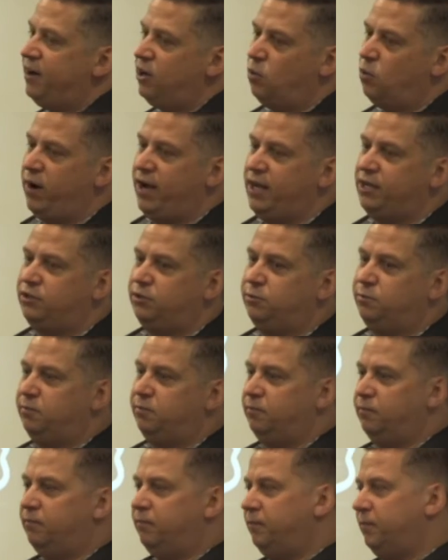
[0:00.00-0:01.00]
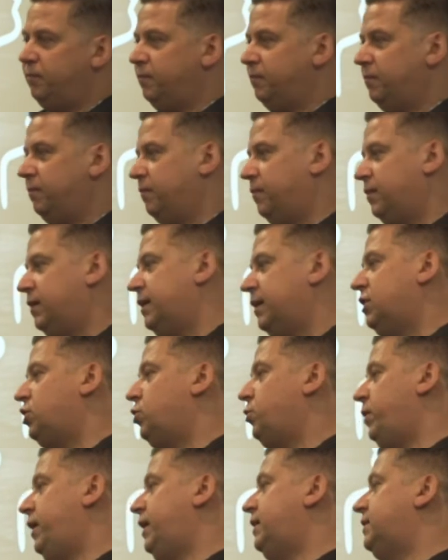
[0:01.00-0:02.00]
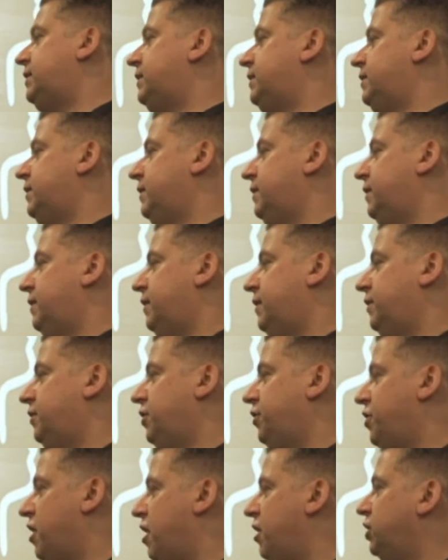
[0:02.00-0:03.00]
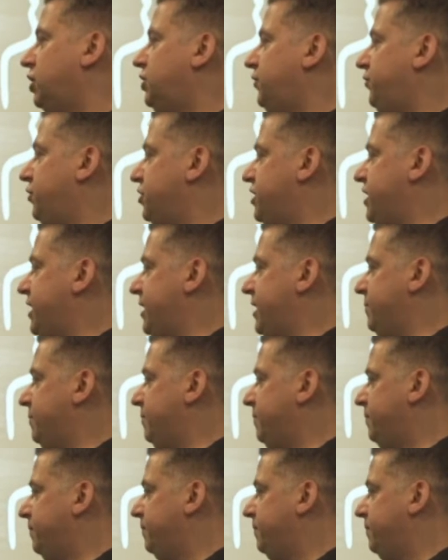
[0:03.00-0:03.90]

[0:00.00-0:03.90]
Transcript: a way to increase the knowledge of your team,